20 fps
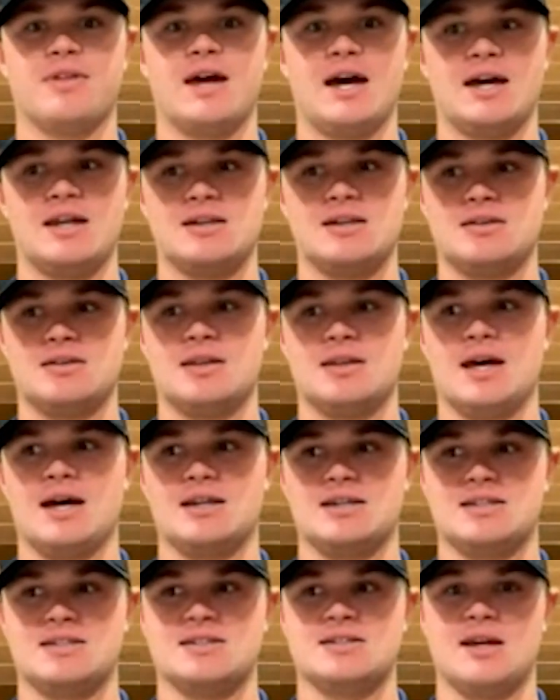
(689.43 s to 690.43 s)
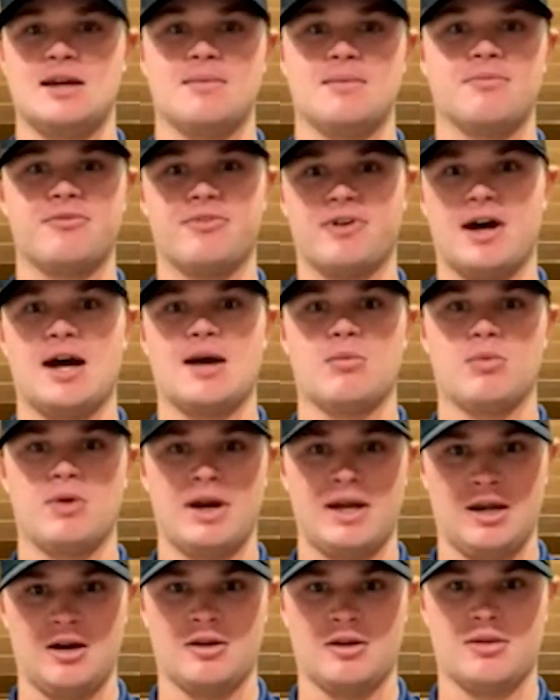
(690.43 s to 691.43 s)
that same vibe when
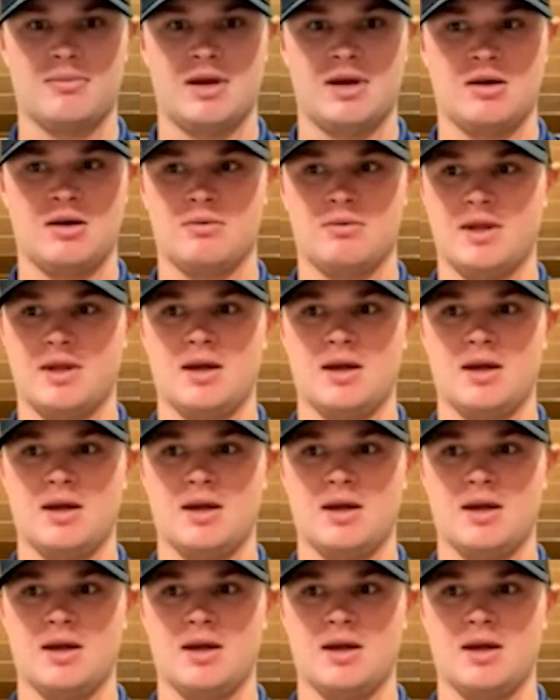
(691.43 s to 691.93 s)
I get on the mound.